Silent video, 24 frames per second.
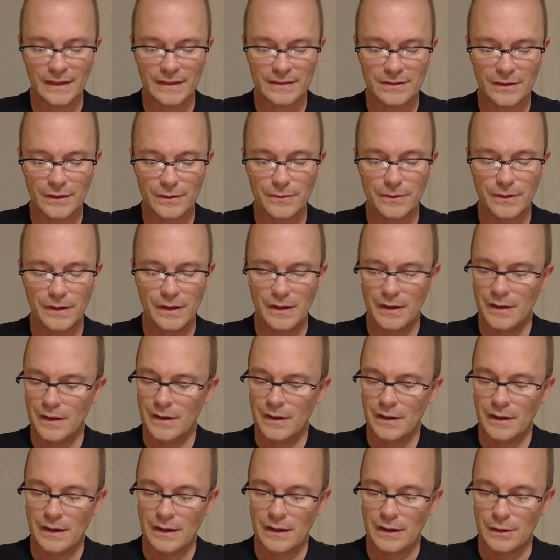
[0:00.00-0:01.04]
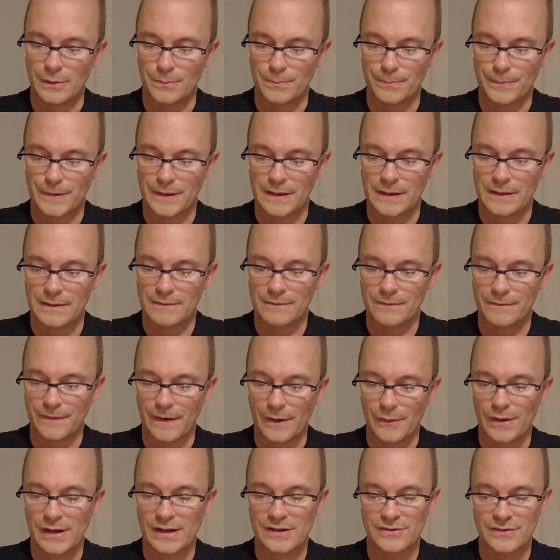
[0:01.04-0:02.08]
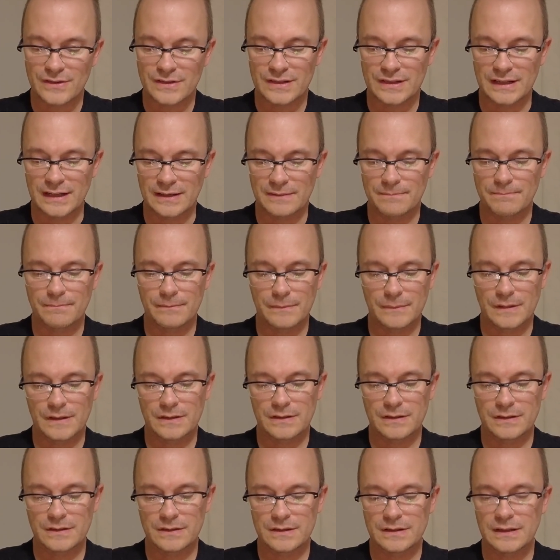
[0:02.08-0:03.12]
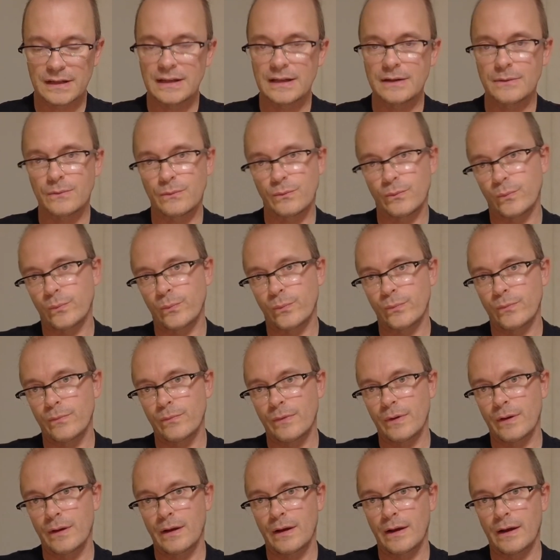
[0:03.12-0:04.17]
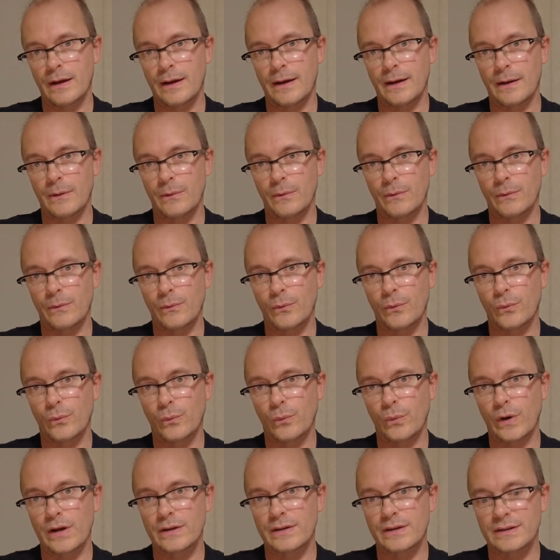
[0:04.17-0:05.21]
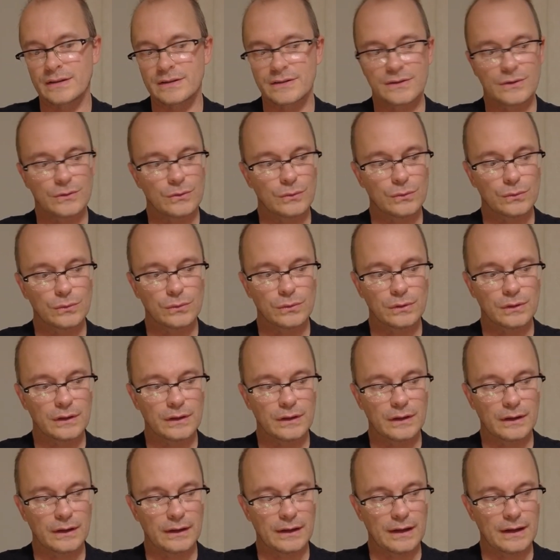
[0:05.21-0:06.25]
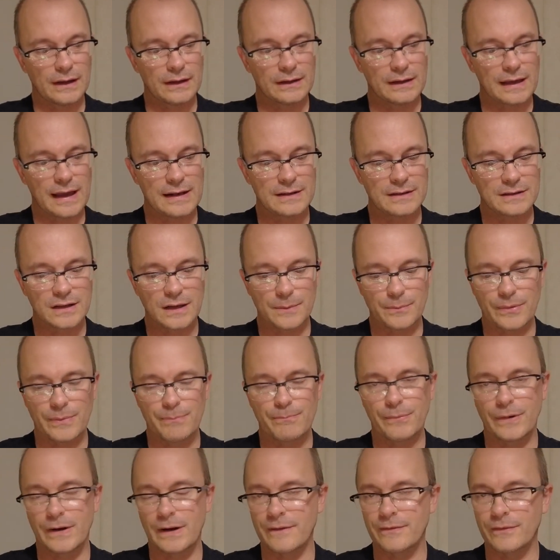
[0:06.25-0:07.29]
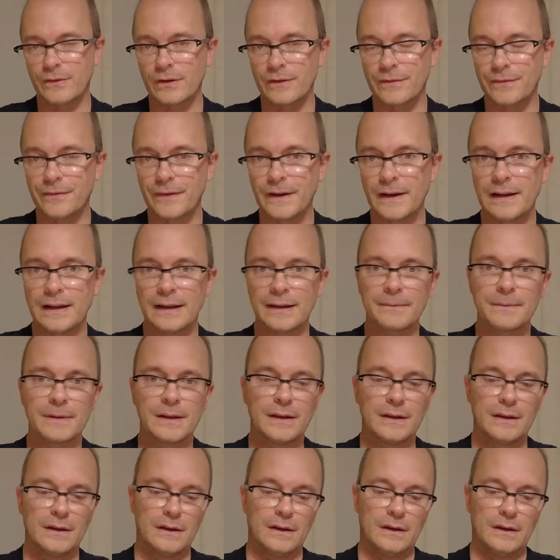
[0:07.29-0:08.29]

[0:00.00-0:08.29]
So it would be very interesting to see where this all ends up, but I've got a feeling